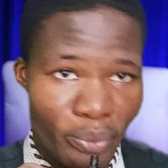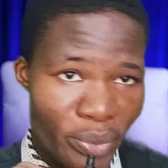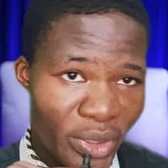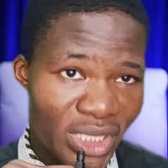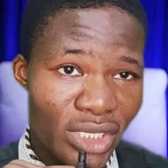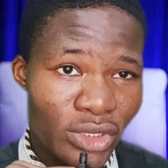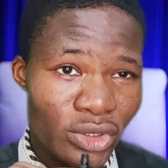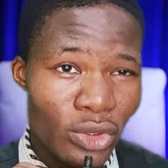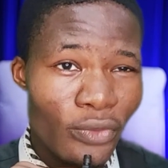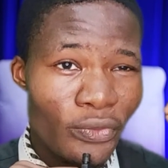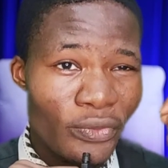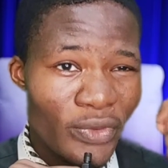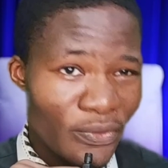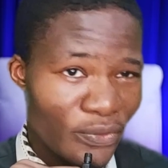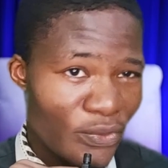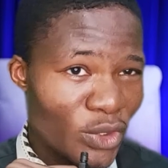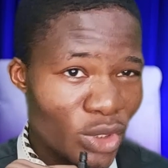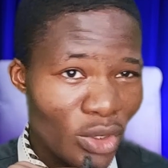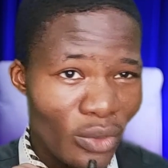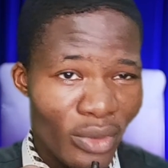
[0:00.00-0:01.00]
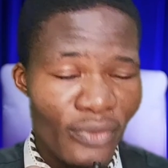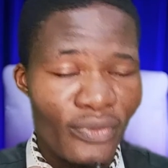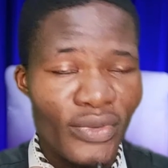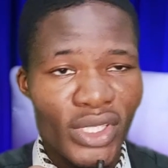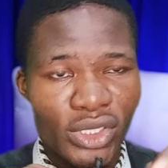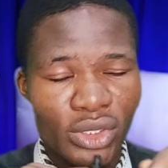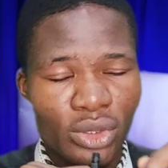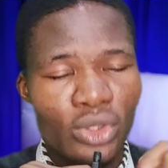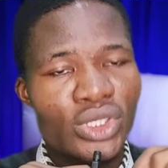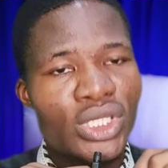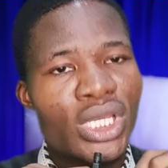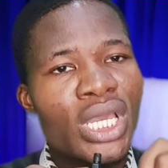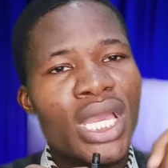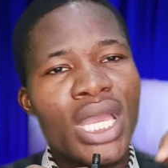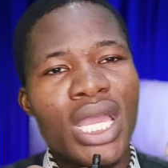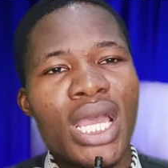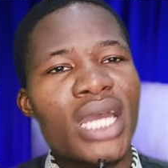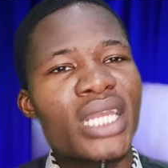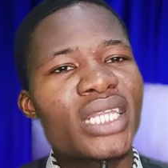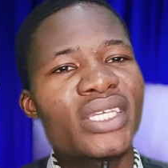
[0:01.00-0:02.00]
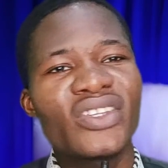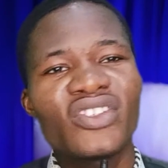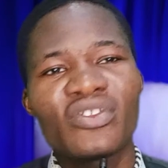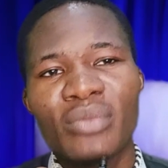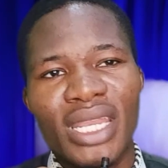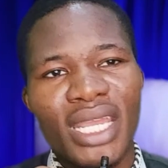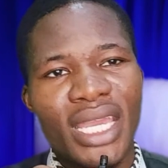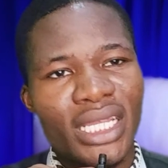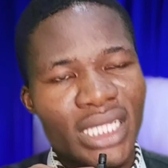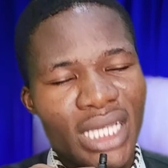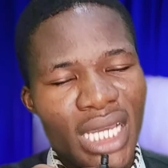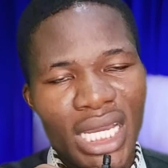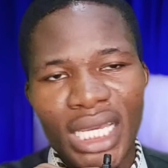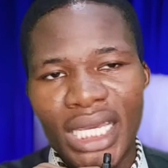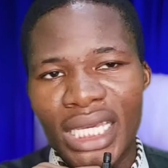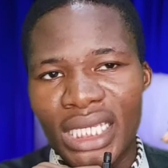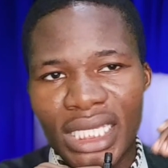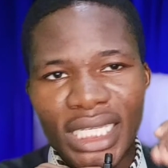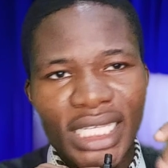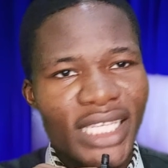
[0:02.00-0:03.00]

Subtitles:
front of investors, and it gives me an idea.